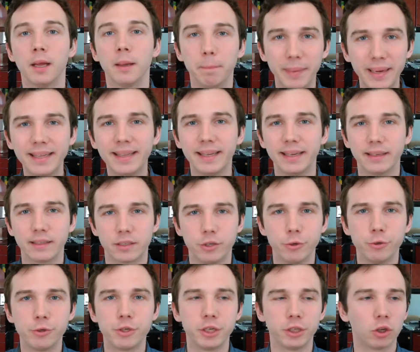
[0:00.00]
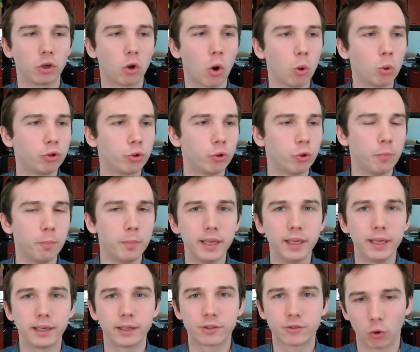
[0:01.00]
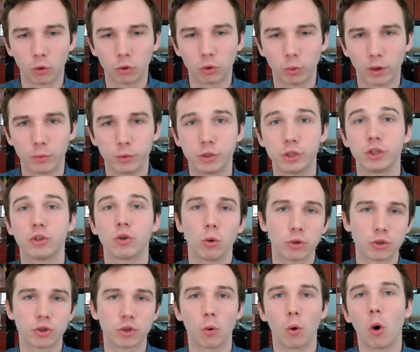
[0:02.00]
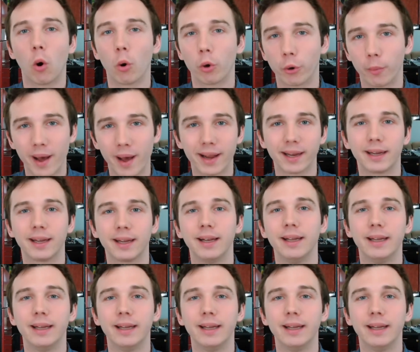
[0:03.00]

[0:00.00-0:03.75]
meetings using the GoToMeeting software, which is also automatically